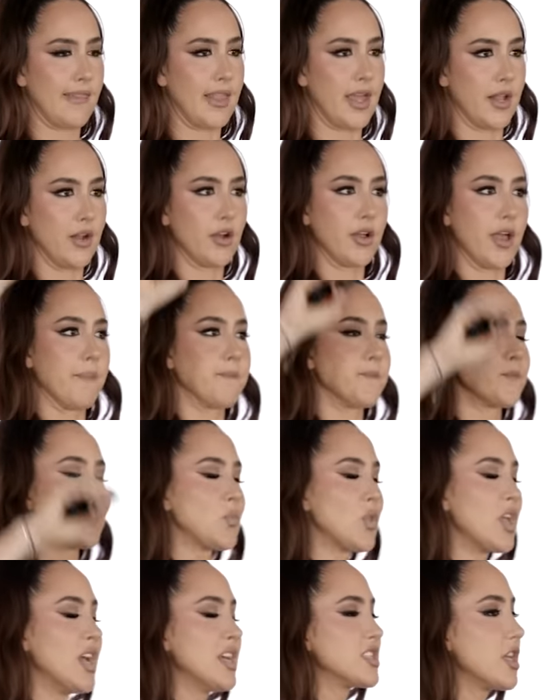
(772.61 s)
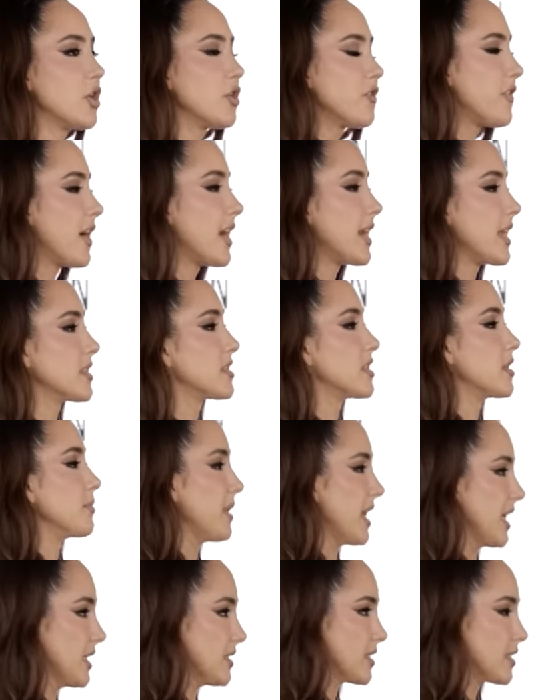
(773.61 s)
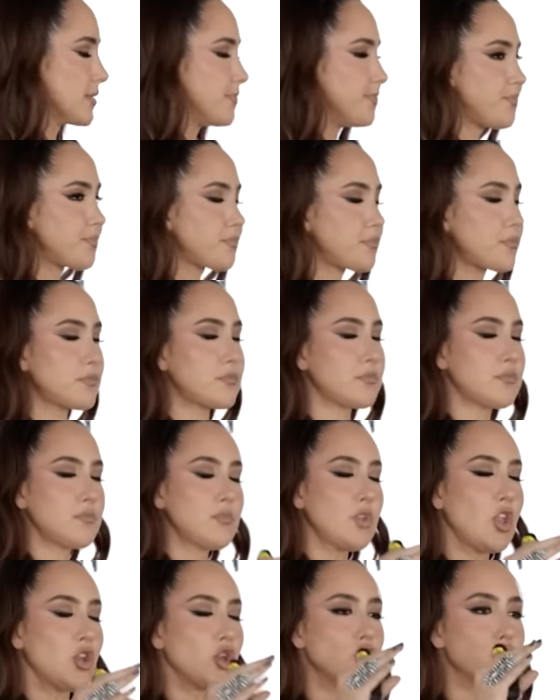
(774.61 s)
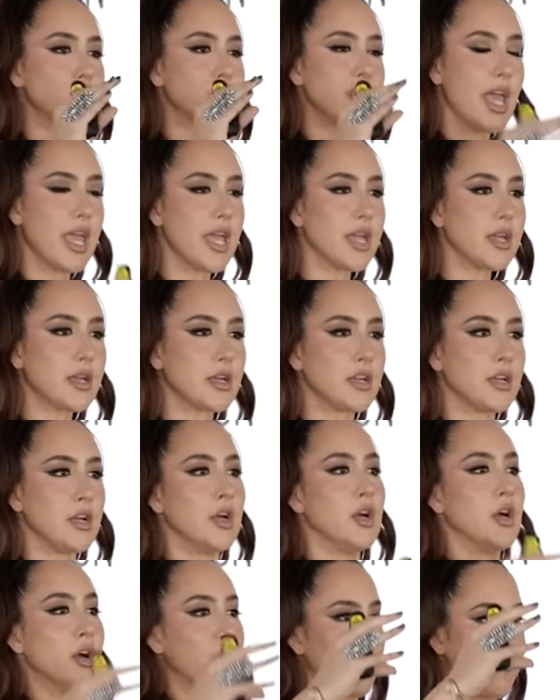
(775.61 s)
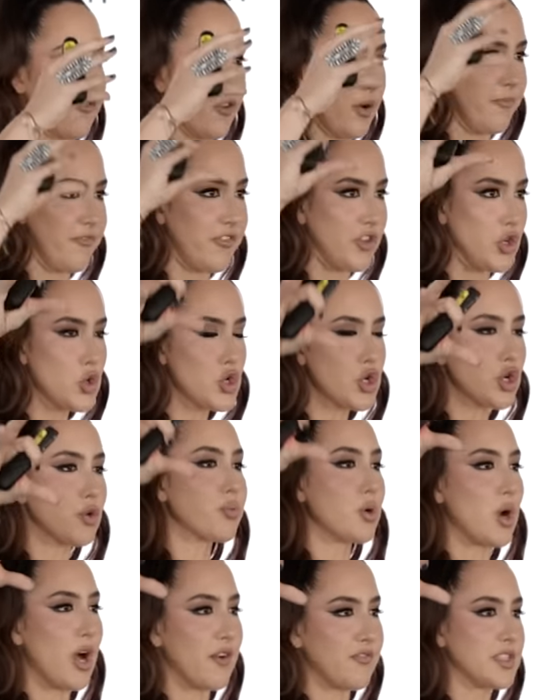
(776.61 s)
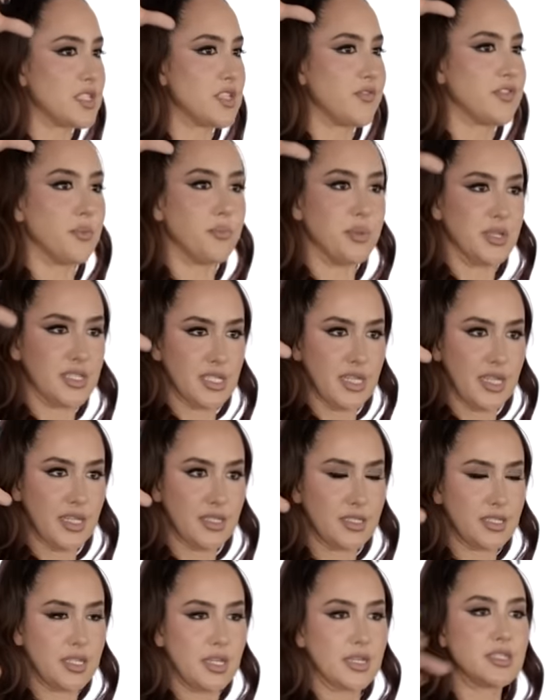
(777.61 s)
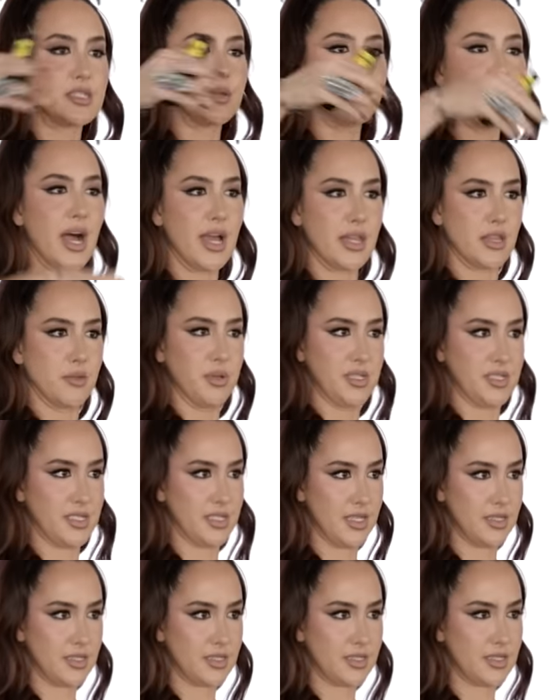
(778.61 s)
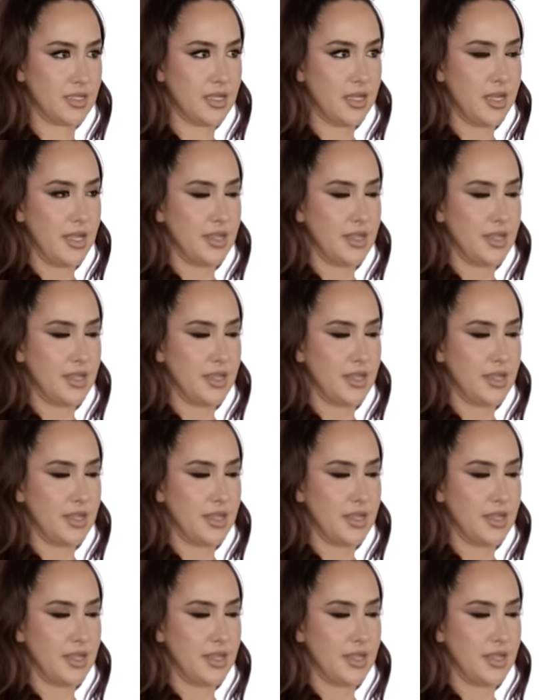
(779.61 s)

Not okay. Seller financing means you take from future profits of the business to buy the business.